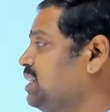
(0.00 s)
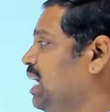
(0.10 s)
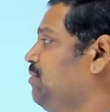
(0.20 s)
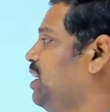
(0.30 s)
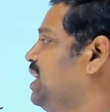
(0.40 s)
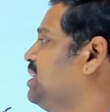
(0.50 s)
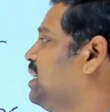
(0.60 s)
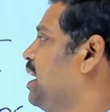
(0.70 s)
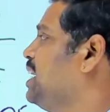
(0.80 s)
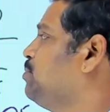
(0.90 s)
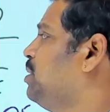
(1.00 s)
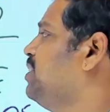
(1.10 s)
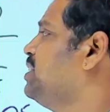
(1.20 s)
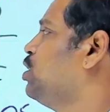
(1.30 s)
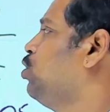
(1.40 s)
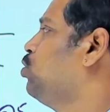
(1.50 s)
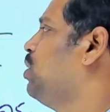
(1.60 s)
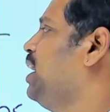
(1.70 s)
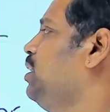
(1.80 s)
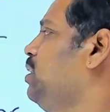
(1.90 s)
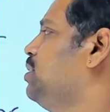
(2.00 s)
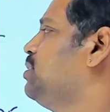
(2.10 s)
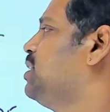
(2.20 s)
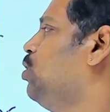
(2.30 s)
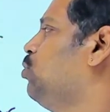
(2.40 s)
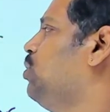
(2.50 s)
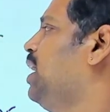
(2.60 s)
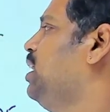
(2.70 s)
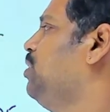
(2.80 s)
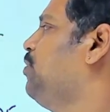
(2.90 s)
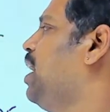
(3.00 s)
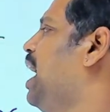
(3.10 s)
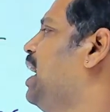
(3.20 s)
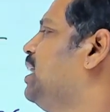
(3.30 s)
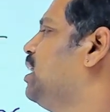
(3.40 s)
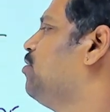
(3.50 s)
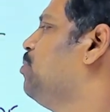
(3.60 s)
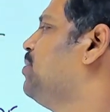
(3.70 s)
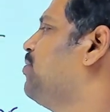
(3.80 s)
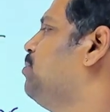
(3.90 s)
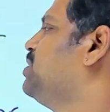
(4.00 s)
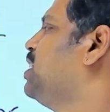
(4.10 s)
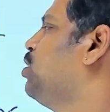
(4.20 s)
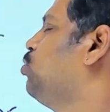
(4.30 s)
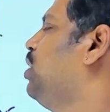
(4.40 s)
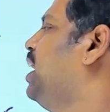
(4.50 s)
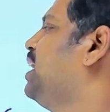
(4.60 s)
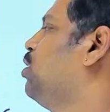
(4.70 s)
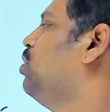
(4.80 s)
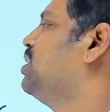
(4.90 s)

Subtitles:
every digit lies between 0 to 9, 0 to 9. If you add it, it will be from 0 to 18 only,